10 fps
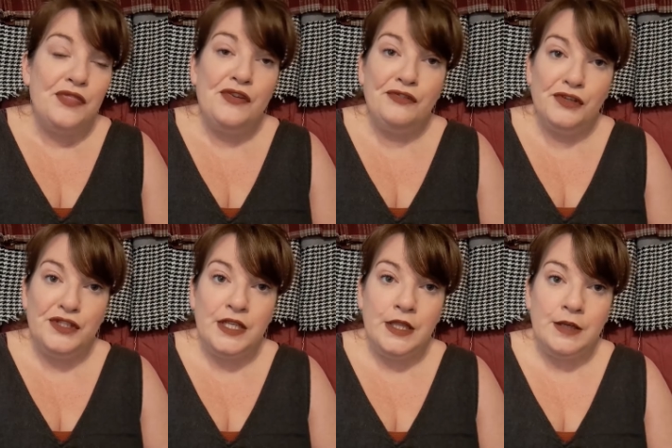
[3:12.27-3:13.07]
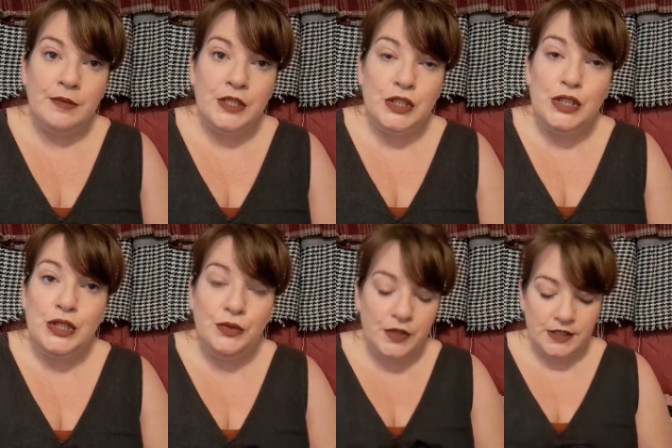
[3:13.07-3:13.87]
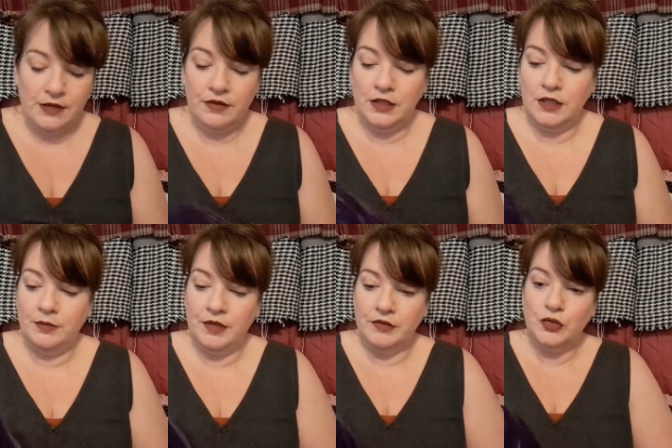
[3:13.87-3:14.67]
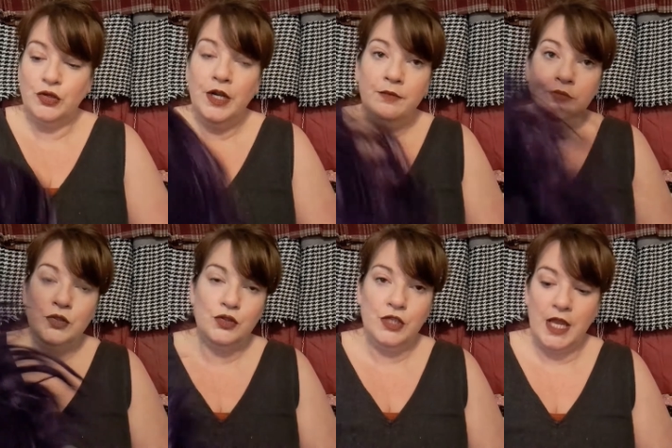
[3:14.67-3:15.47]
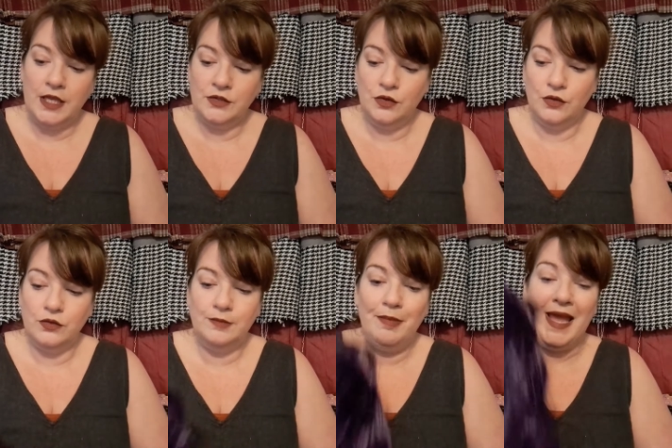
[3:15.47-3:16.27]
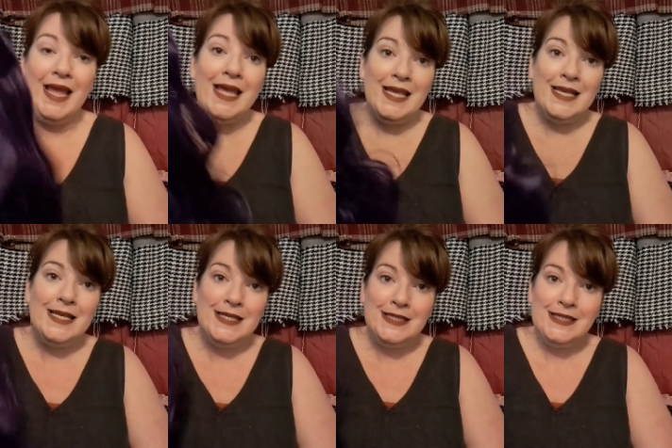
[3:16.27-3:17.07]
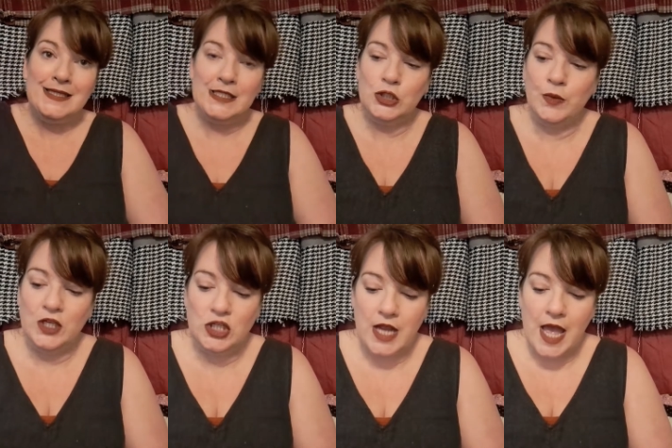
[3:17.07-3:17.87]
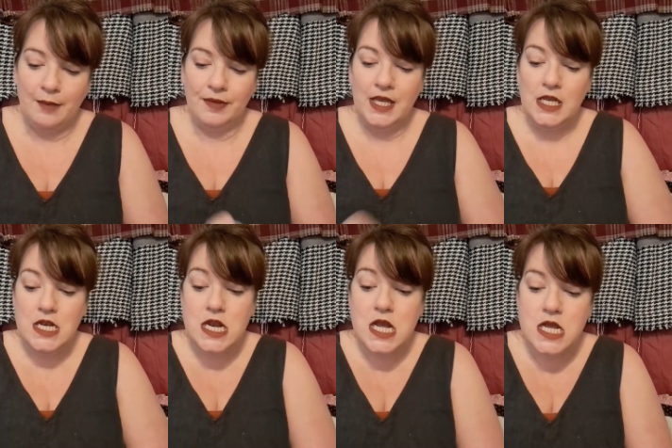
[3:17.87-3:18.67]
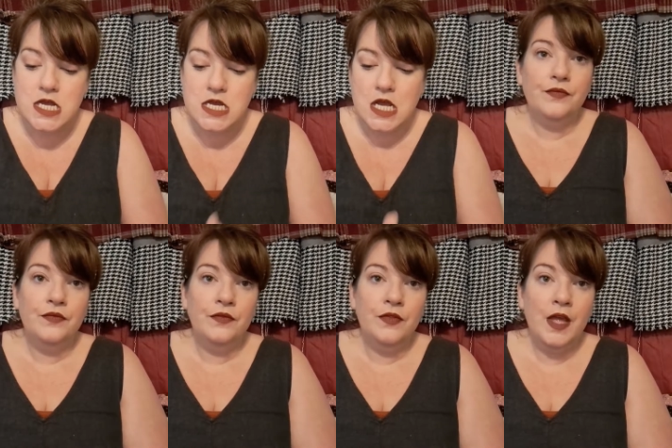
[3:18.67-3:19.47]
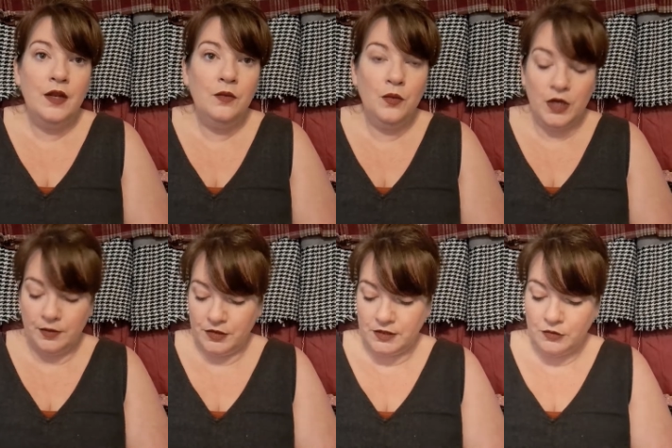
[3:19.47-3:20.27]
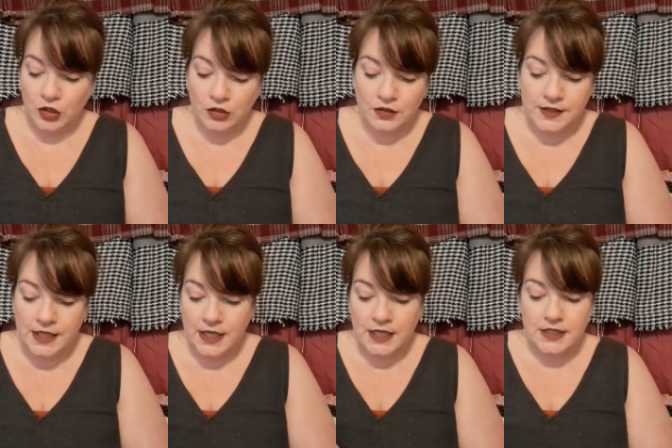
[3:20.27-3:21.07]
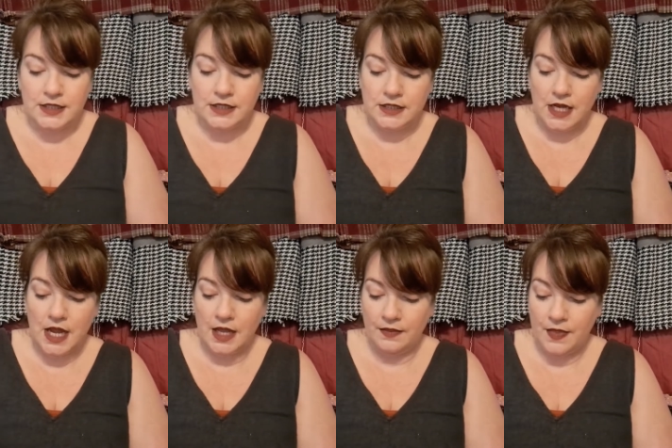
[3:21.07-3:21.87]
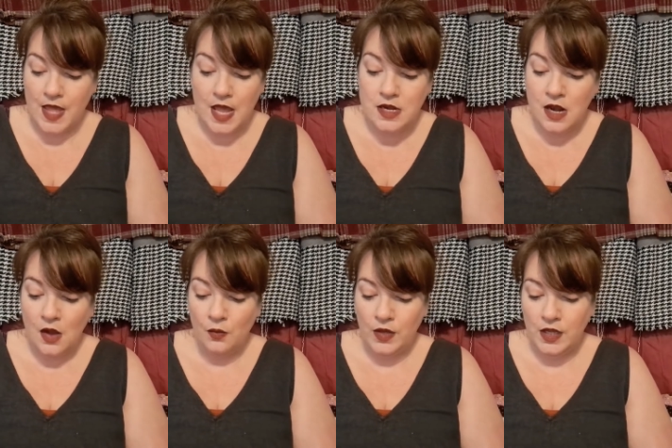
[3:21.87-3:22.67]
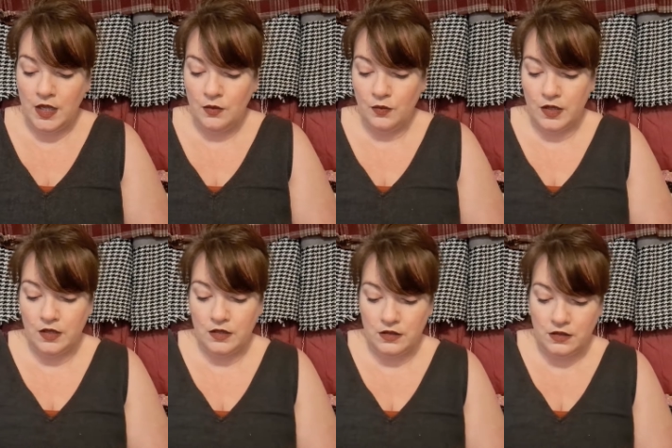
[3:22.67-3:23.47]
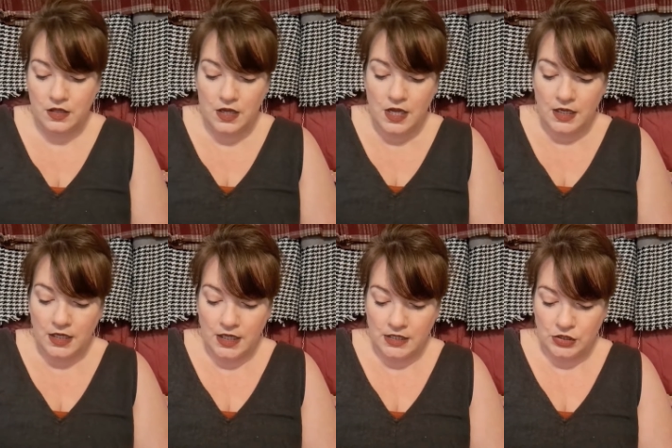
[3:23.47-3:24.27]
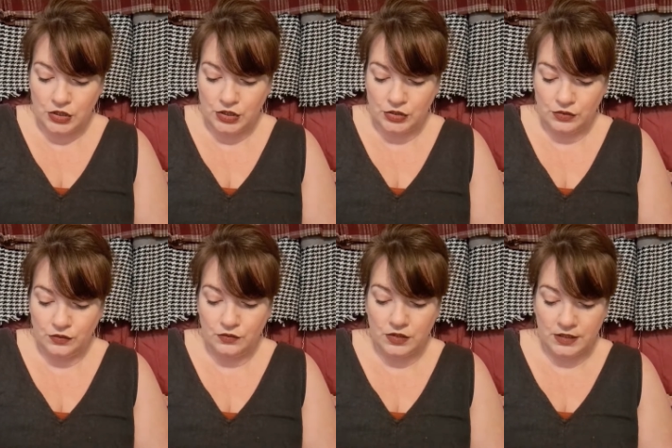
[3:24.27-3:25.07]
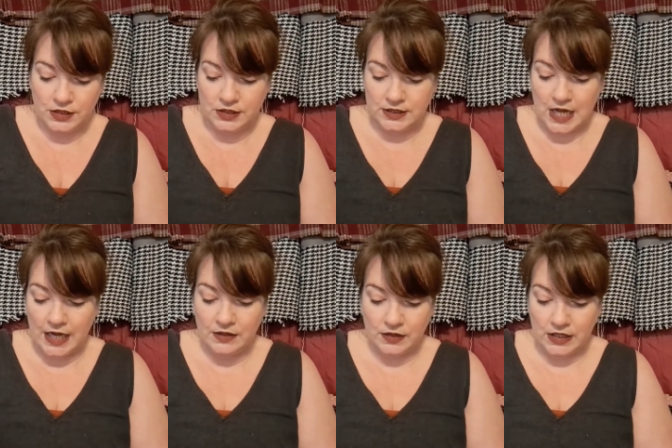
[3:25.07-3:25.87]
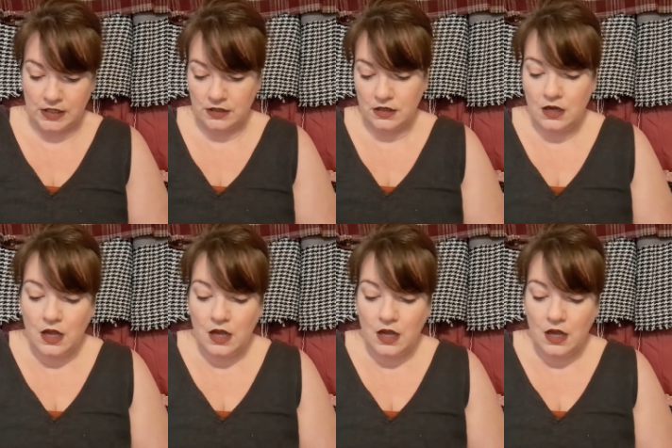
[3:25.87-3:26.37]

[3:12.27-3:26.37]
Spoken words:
The first thing that I'm going to do is give it a little bit of a trim so she has all those bangs situation happening. Then we're going to put some curls in it, and then we will get to styling.